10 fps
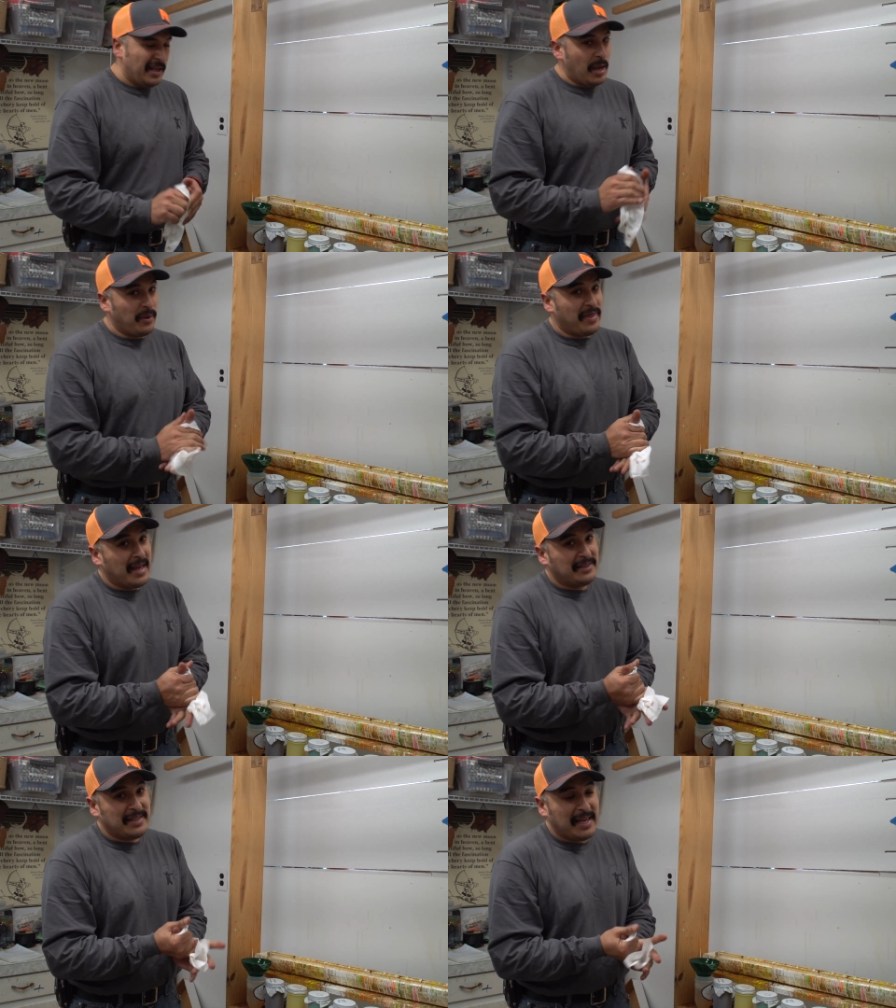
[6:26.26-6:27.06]
Now with
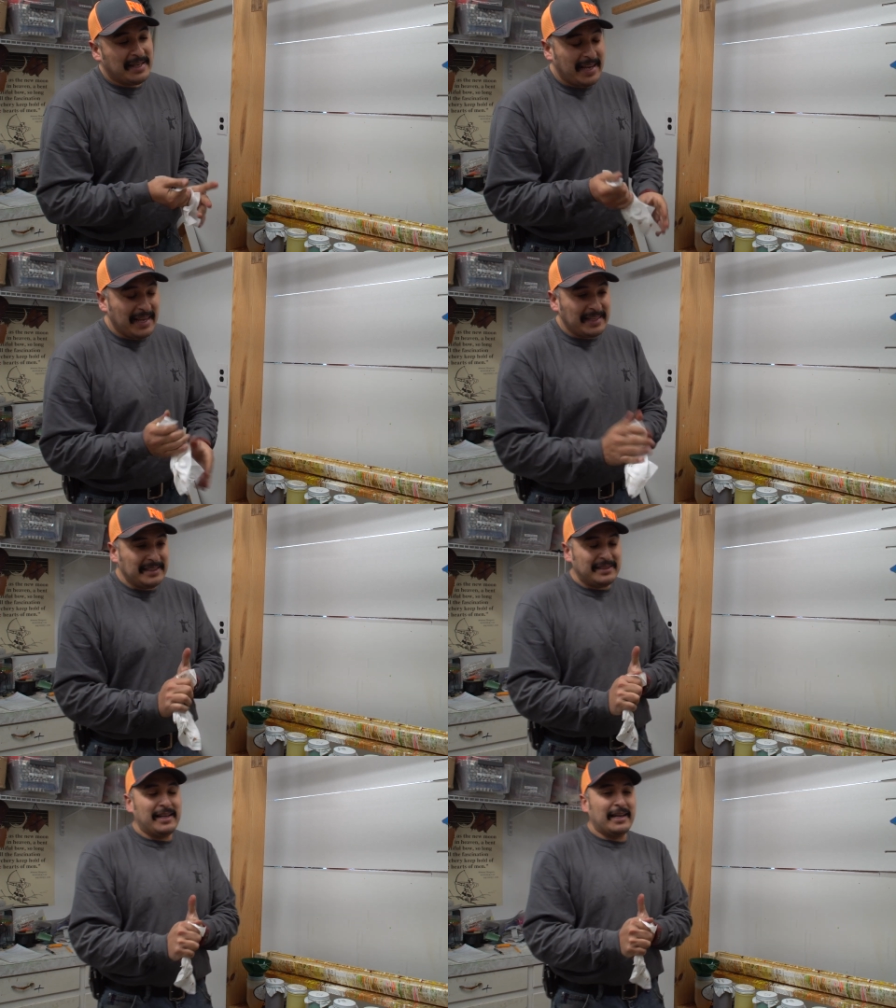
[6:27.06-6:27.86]
that said,
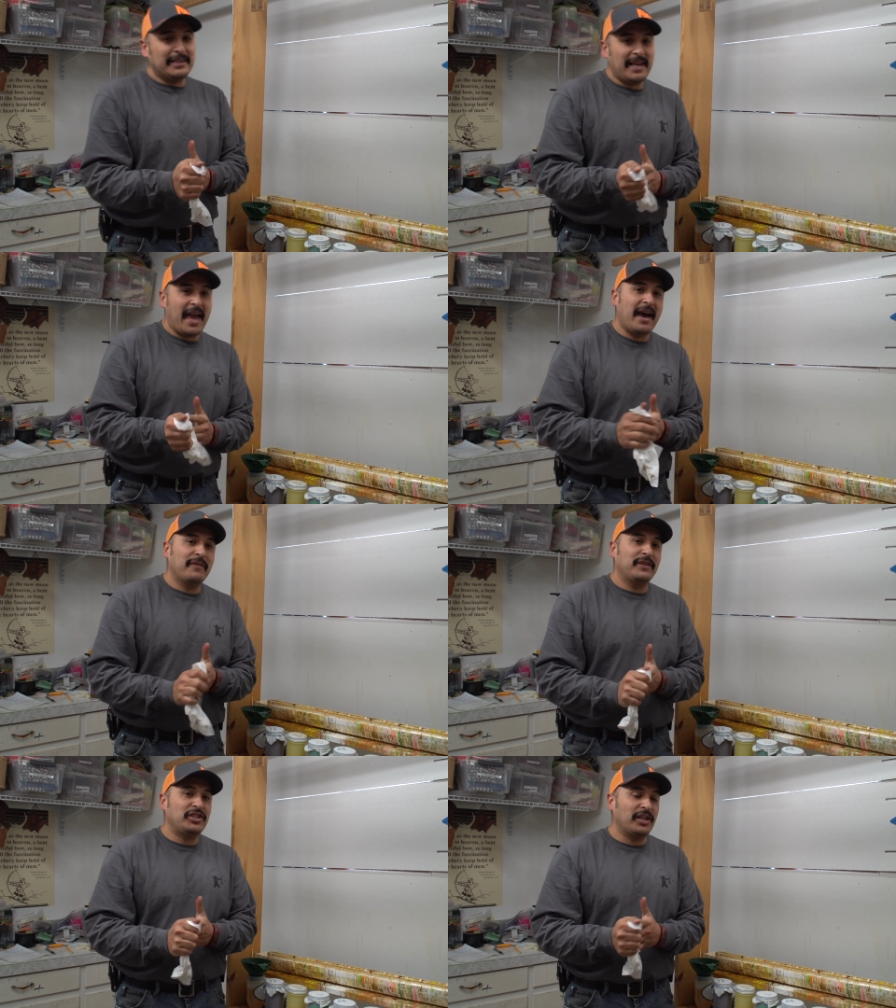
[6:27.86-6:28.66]
Daly's does
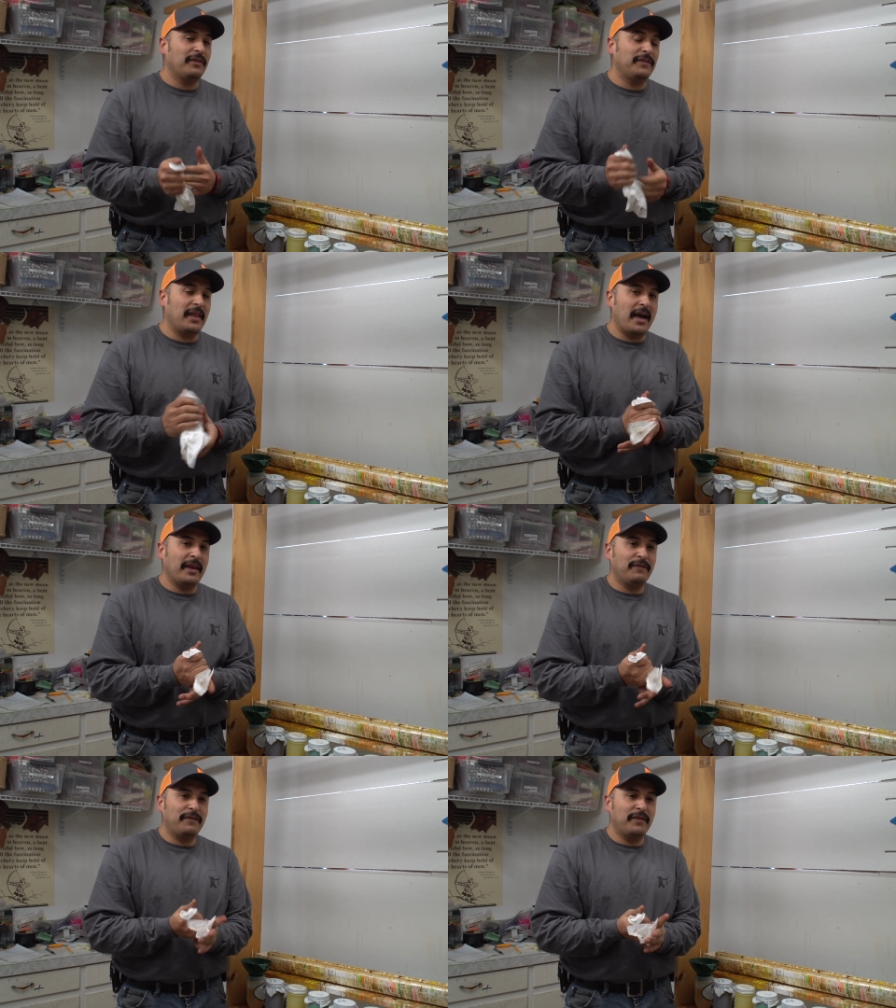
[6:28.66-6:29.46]
have a shelf
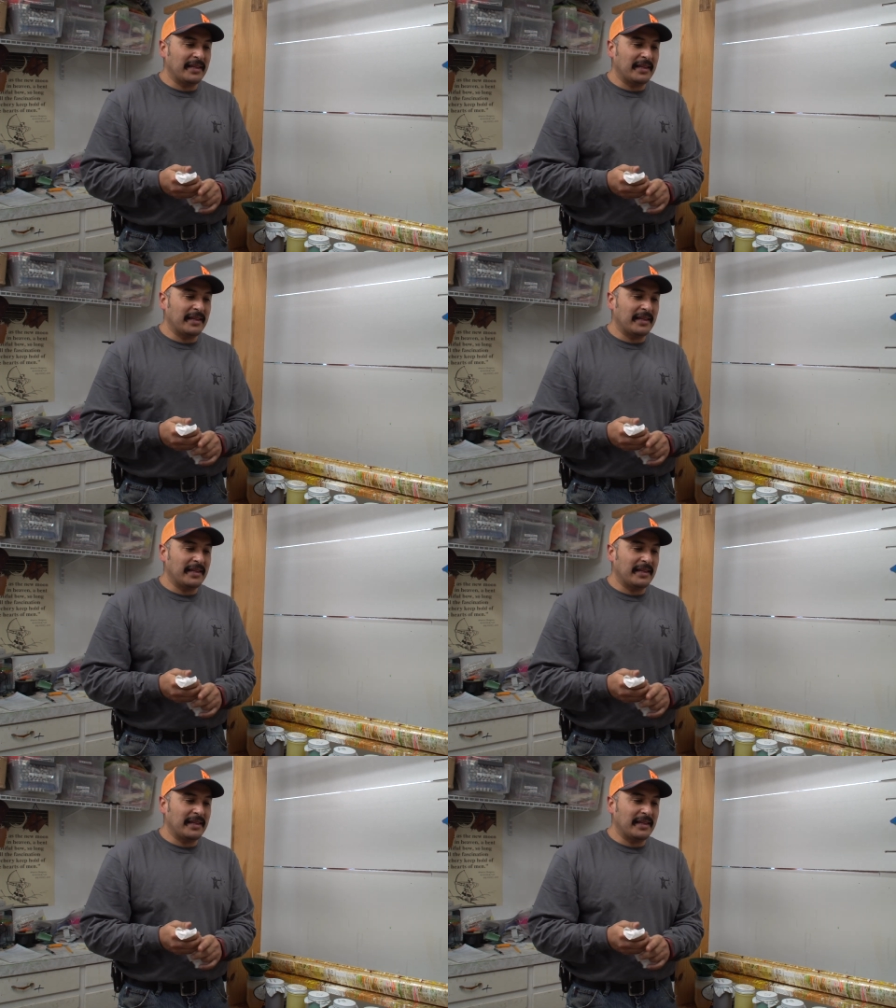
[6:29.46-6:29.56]
life.